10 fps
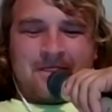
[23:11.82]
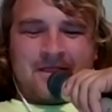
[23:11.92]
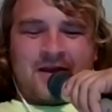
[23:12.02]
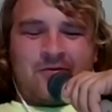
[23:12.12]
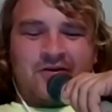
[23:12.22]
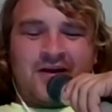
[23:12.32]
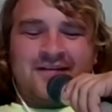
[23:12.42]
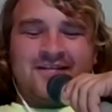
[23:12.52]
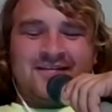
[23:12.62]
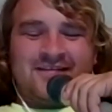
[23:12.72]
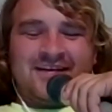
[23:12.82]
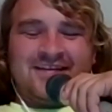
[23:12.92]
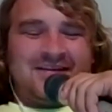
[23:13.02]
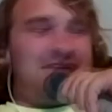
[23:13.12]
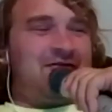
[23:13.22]
It would cost
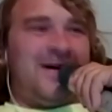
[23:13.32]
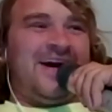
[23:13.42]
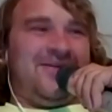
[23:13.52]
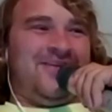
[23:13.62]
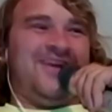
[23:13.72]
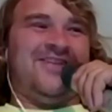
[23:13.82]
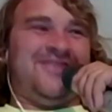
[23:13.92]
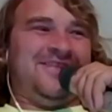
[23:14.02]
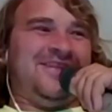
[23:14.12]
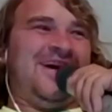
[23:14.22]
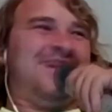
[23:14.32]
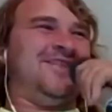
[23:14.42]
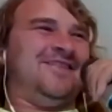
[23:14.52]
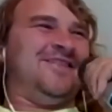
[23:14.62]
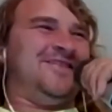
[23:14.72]

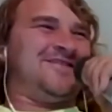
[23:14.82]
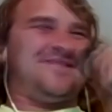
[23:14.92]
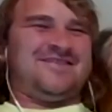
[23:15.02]
$6,500.